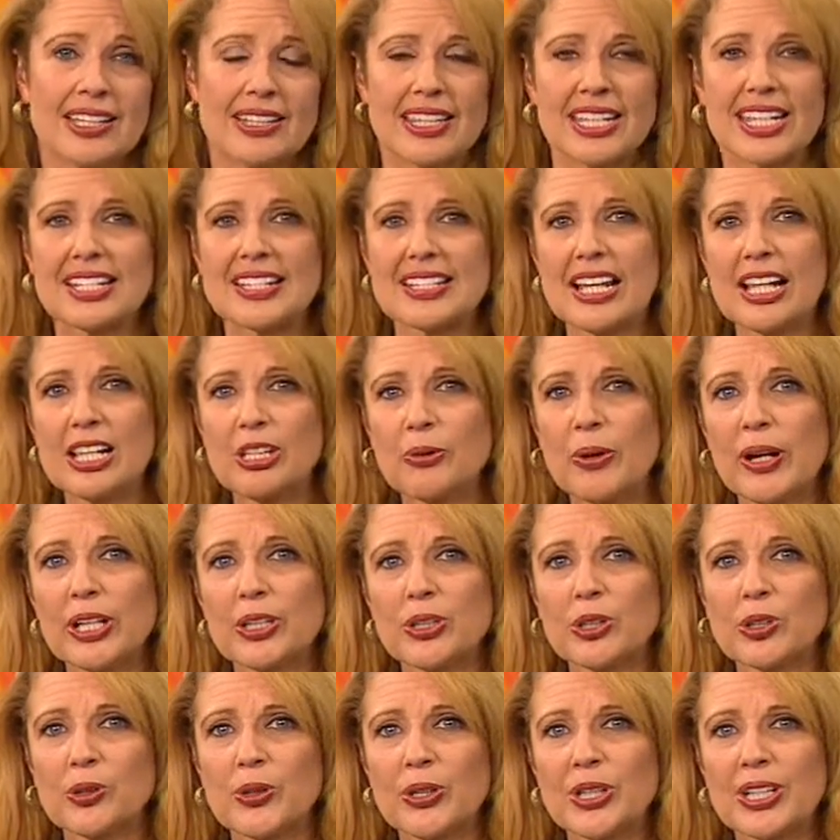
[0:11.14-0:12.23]
The
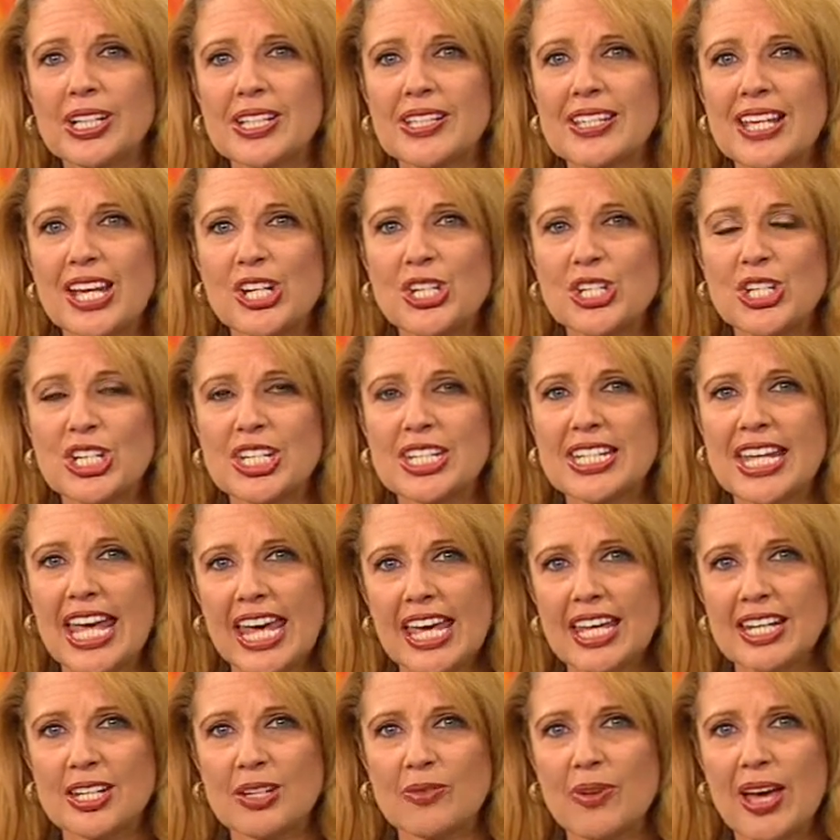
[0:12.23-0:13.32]
accelerator organization
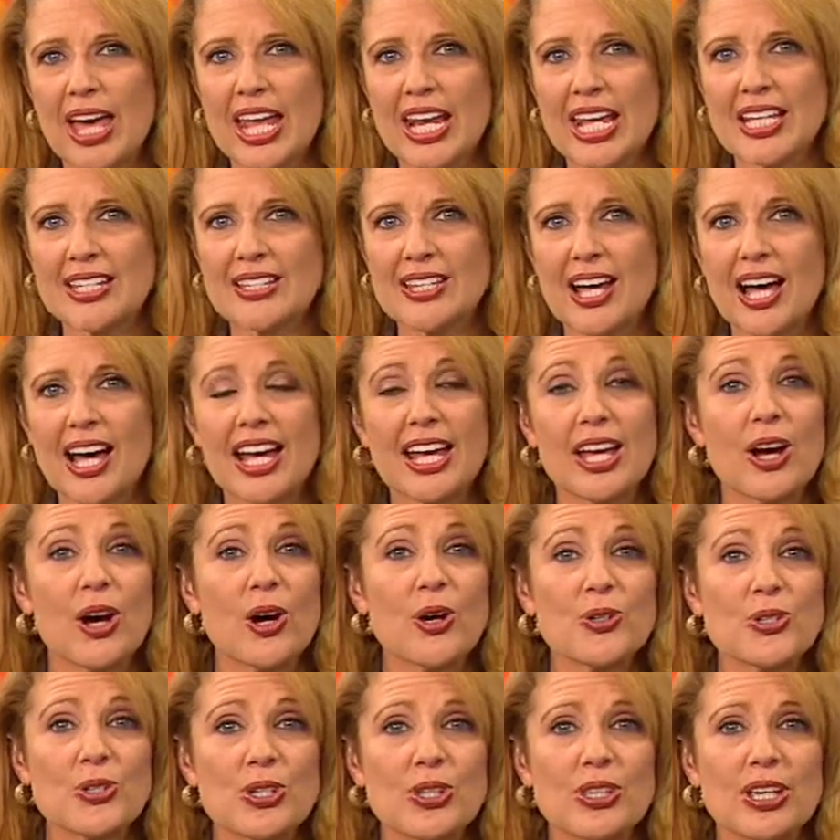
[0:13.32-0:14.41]
Tandem NSI
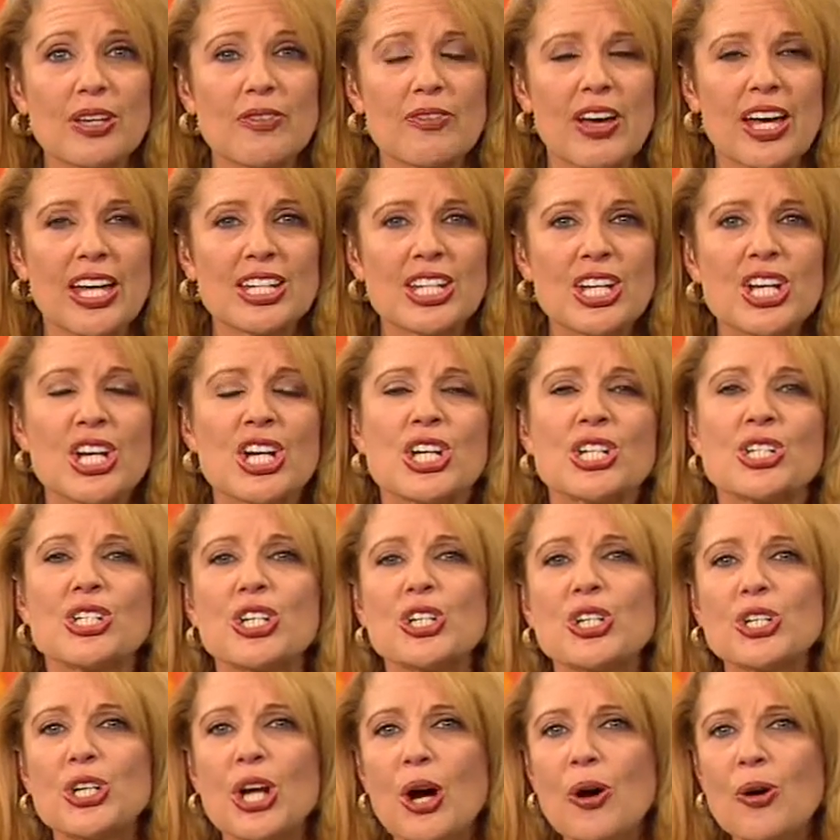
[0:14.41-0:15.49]
hosted the event
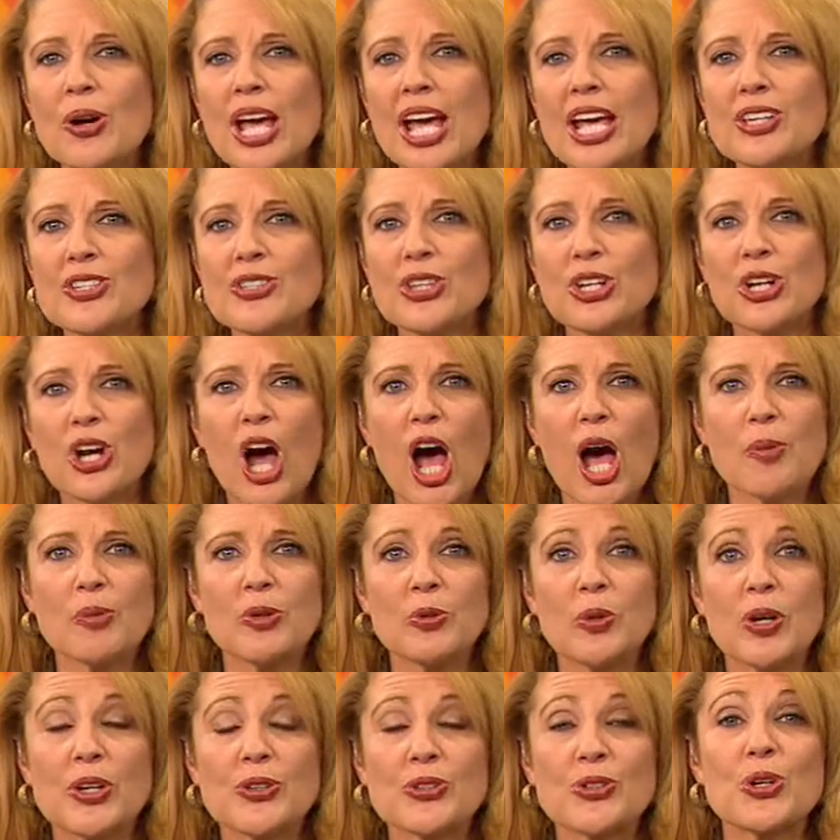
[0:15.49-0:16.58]
to showcase the
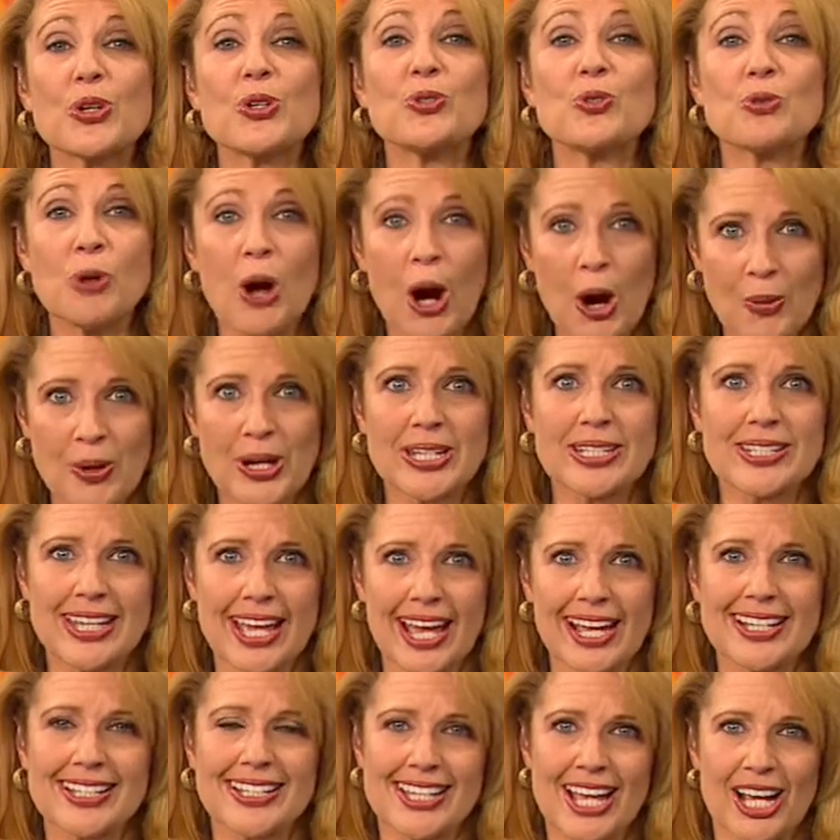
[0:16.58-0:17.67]
Commonwealth's growing
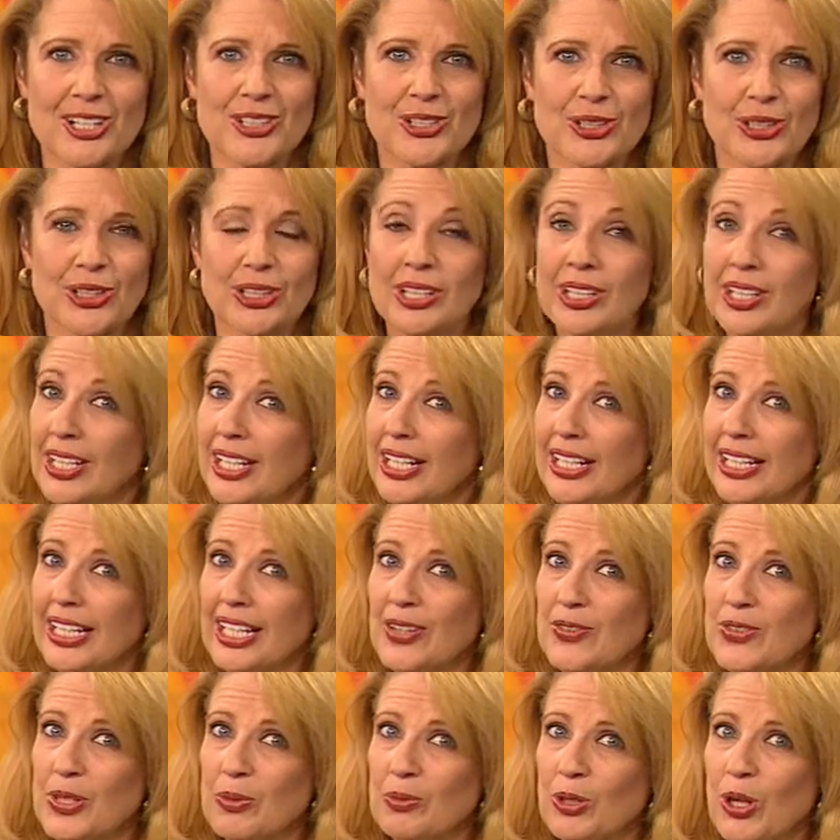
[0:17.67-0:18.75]
tech sector and
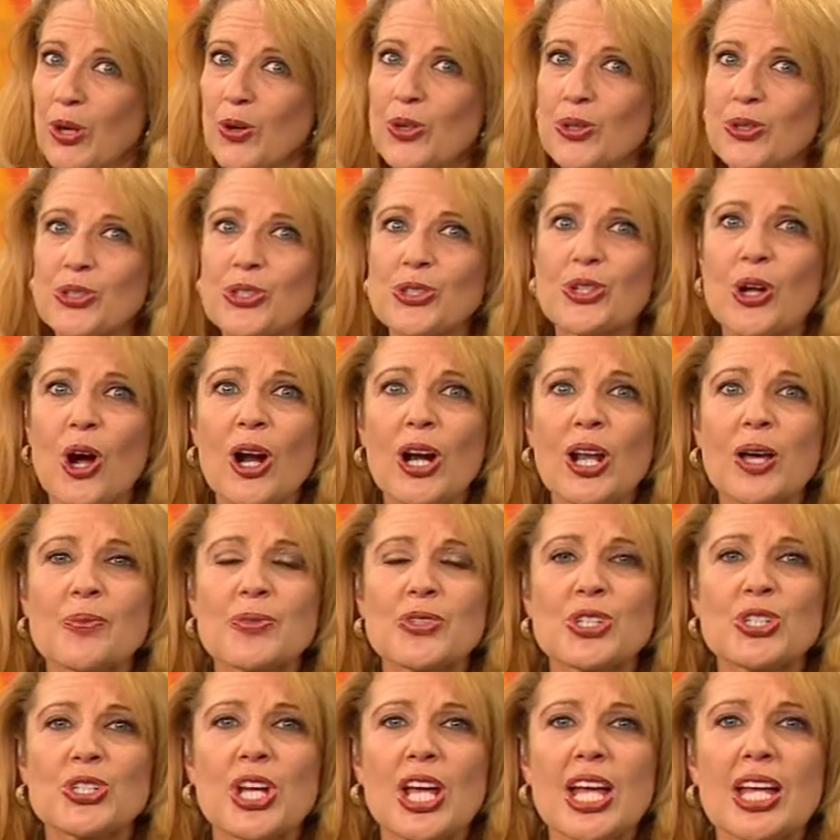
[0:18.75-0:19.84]
give some local
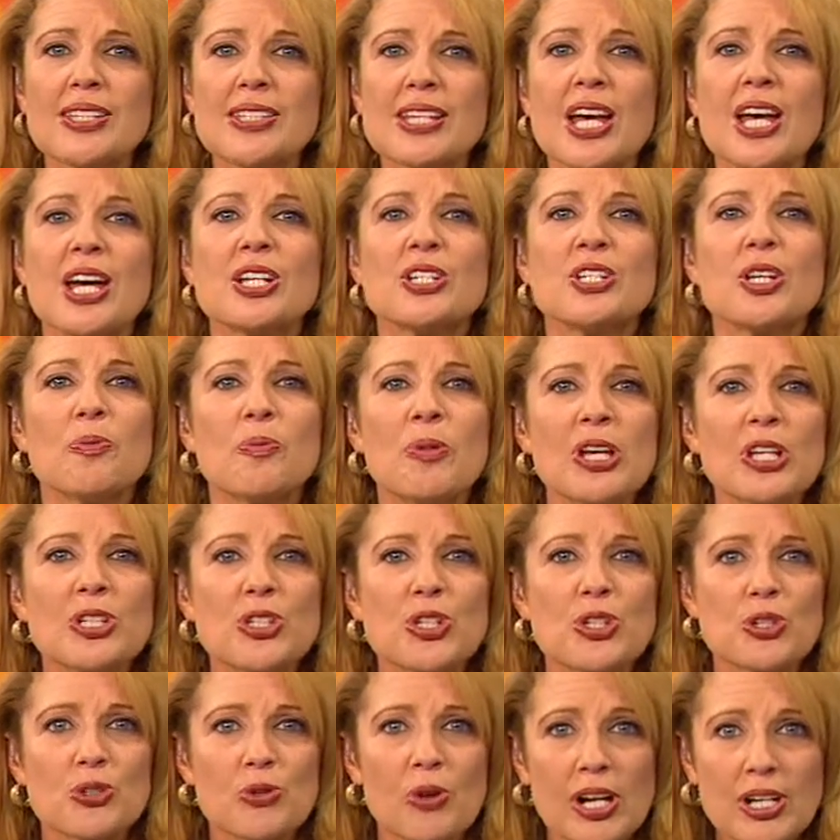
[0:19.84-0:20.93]
startups the chance to pitch
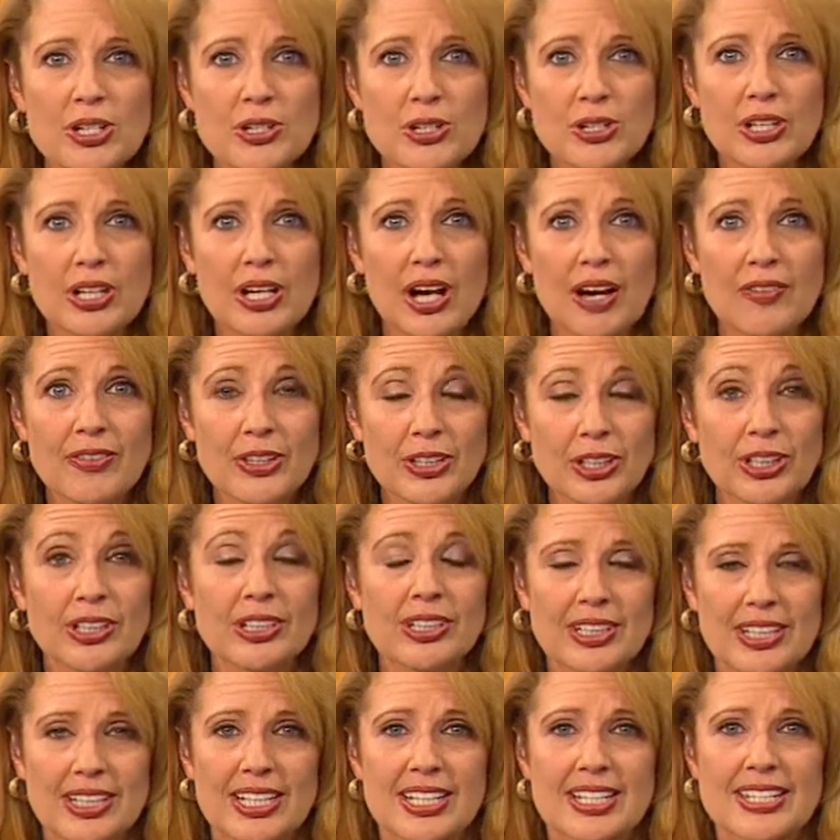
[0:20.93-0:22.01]
straight to the governor
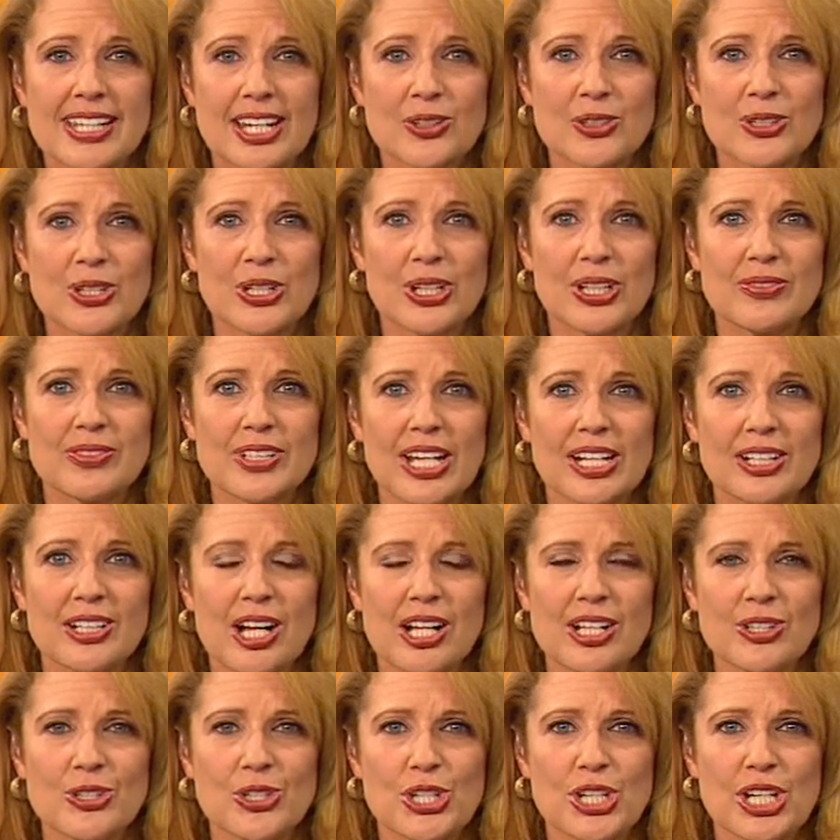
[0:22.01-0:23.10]
and Secretary of
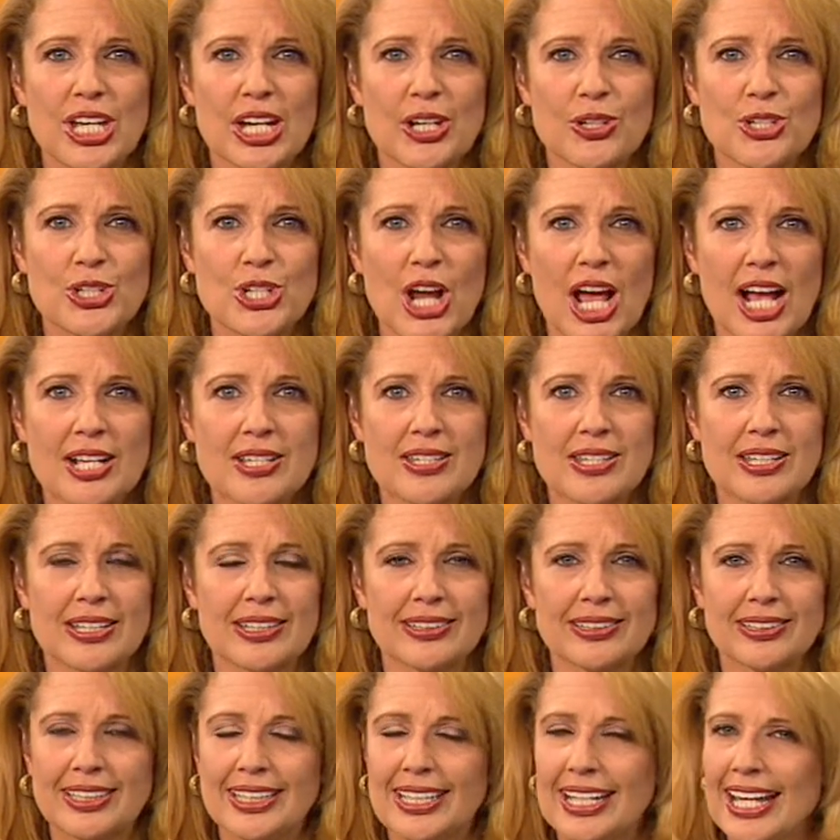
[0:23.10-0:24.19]
Technology Karen
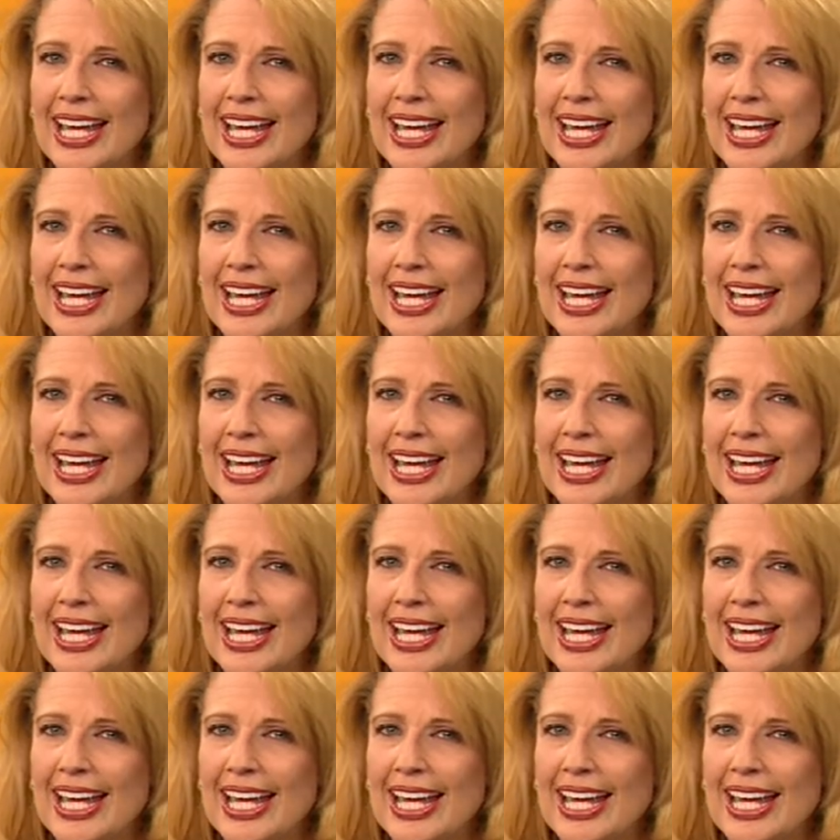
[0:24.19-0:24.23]
Jackson.